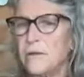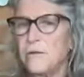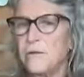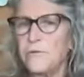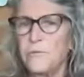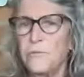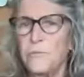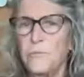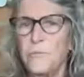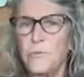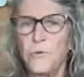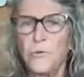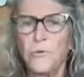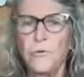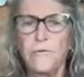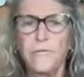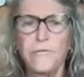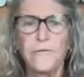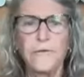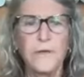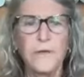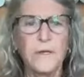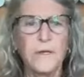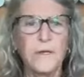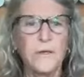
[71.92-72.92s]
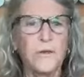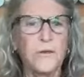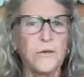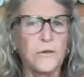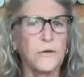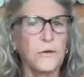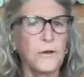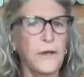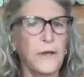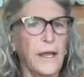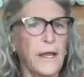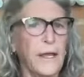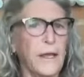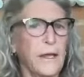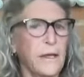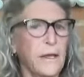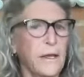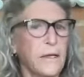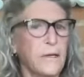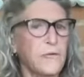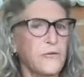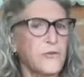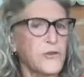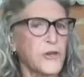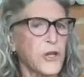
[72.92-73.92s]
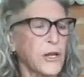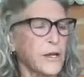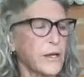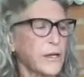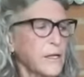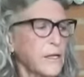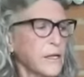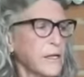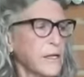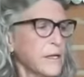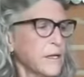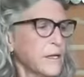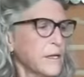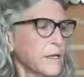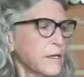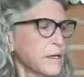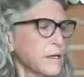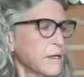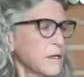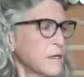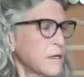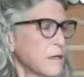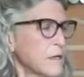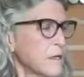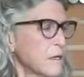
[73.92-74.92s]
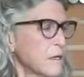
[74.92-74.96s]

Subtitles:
just moving your head gently